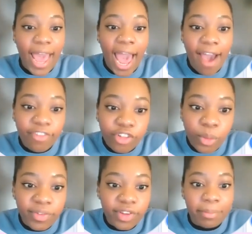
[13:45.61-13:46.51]
after
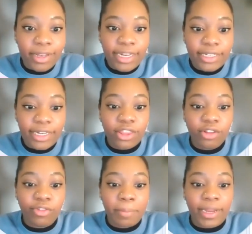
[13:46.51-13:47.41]
we've completed
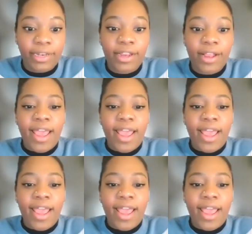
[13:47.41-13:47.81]
the repeat.